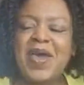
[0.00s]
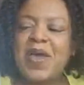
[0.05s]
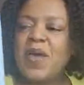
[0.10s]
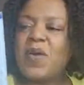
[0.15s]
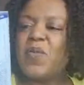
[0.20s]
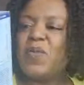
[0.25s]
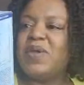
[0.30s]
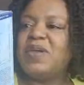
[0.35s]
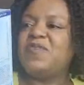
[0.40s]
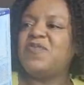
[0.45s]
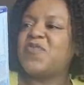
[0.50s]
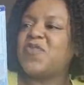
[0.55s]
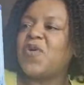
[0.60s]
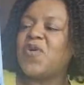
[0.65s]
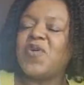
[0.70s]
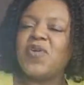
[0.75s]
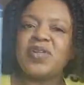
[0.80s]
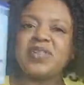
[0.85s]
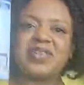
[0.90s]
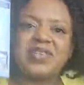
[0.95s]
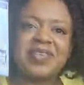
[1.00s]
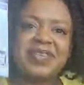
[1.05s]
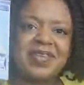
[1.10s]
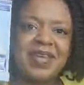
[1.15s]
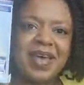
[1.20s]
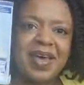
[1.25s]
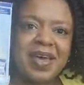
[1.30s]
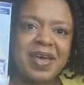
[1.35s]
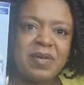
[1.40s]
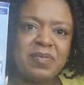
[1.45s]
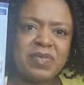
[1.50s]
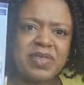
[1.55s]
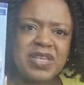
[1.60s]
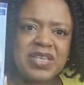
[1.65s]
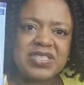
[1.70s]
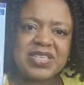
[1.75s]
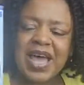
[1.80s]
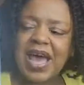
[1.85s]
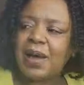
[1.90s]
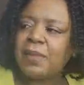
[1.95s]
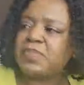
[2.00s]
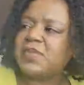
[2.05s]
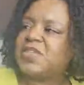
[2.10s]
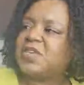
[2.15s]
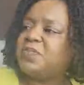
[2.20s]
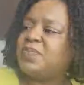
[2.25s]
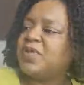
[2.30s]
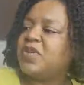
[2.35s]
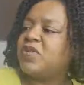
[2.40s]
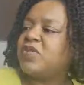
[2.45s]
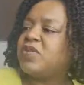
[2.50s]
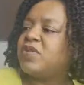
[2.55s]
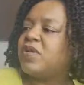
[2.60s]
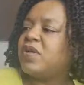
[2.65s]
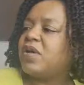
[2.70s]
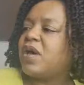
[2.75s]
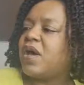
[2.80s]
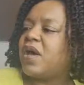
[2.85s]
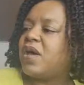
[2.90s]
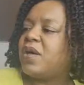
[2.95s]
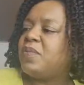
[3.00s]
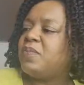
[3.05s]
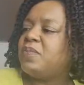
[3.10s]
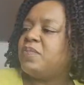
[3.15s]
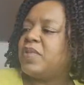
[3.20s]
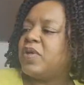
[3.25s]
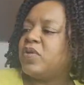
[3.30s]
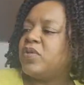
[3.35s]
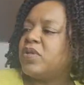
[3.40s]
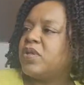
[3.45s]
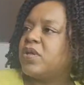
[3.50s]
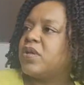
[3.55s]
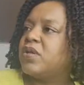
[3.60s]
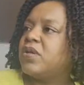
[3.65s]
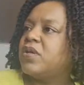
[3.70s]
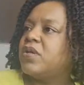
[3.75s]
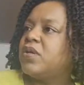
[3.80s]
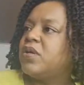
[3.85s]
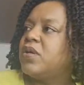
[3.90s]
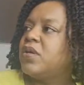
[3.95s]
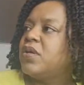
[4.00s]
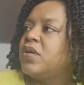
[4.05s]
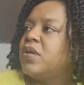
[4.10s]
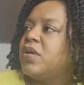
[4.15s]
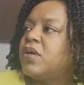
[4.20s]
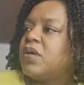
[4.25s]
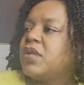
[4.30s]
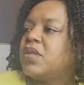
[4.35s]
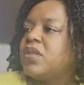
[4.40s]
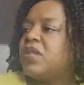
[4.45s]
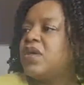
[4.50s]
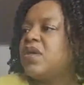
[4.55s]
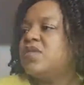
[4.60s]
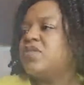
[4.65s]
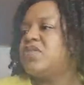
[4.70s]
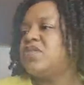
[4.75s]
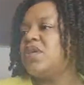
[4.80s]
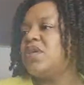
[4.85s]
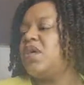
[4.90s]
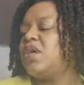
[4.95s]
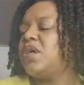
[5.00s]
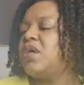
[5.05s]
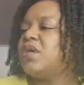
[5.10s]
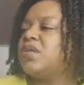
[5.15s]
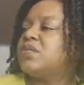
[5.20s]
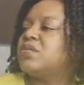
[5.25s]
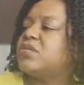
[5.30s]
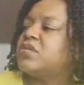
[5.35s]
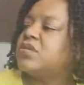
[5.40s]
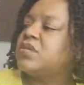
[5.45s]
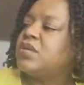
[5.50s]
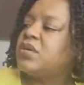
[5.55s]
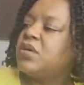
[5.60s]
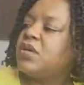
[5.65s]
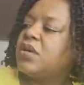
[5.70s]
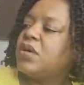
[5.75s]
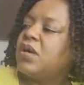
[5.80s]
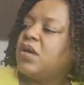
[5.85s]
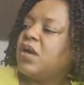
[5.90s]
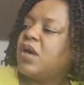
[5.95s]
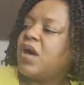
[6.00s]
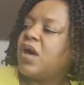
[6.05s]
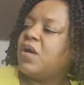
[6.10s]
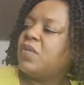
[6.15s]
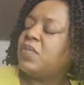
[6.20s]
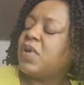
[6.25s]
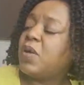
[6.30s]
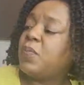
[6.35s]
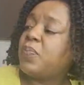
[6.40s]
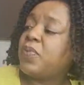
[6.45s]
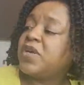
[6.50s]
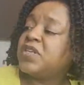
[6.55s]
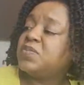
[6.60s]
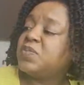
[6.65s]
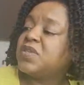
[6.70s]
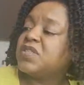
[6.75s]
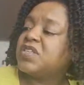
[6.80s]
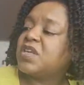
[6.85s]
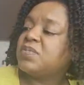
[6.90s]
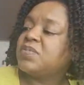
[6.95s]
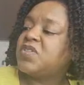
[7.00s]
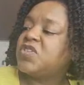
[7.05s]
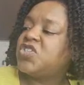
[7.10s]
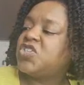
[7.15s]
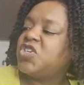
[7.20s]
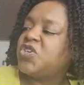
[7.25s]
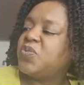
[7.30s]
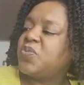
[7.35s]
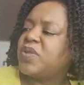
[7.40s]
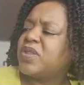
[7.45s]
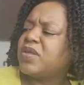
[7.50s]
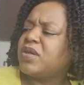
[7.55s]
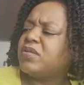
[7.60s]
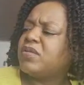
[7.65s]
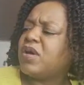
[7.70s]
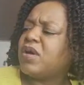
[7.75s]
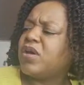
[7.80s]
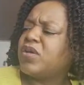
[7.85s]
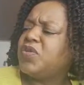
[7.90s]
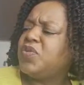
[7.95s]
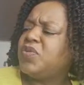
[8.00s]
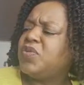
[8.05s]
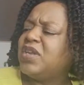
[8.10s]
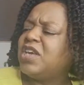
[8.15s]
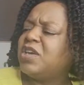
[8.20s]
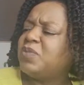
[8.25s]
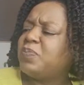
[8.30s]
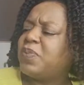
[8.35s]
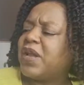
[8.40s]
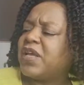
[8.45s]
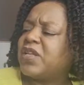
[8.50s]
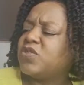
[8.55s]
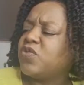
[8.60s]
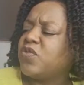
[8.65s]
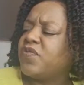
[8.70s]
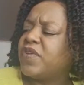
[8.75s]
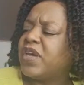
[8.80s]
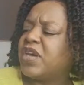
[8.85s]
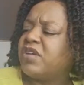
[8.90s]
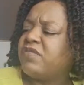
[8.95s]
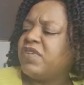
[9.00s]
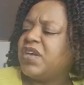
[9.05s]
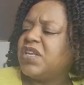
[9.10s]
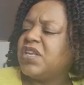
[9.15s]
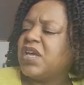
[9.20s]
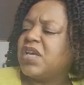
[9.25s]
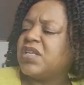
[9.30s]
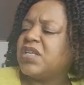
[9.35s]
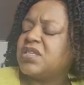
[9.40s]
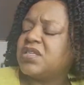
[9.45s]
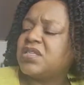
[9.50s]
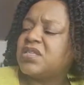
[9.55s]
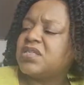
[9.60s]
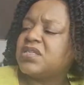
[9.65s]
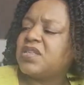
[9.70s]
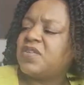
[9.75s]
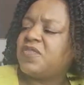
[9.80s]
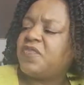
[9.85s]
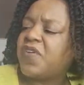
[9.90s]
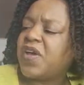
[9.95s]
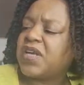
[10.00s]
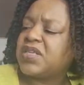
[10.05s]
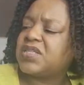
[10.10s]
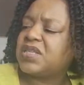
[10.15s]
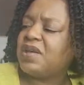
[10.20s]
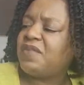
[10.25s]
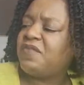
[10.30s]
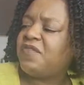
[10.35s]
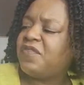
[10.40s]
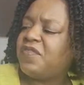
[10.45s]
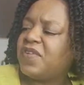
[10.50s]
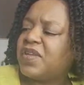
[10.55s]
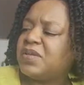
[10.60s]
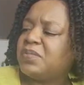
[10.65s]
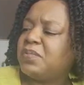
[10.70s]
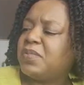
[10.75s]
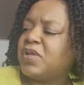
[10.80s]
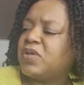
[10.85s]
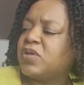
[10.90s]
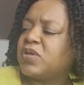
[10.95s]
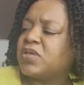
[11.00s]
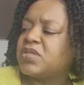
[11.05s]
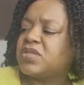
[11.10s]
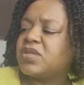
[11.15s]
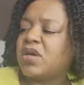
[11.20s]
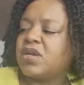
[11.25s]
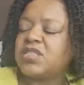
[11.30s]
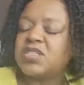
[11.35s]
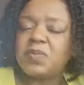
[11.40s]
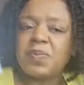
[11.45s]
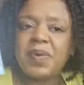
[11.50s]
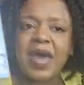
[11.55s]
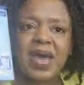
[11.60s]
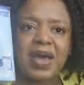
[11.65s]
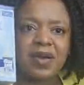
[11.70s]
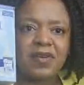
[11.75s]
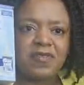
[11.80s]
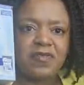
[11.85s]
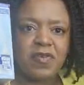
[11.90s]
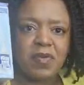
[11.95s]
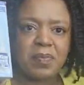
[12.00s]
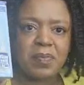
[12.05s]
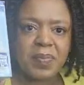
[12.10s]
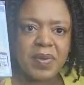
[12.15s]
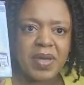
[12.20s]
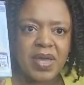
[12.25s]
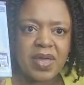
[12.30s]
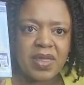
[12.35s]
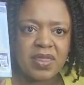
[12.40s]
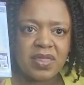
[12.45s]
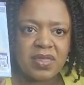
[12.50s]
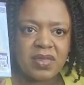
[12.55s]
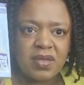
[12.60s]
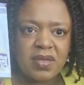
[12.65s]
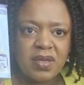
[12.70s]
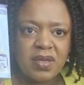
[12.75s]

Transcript: We've got um, this Aptamil um, milk. This is... Um, a breast milk substitute with our unique blend of ingredients. This is the first infant milk starter pack from birth.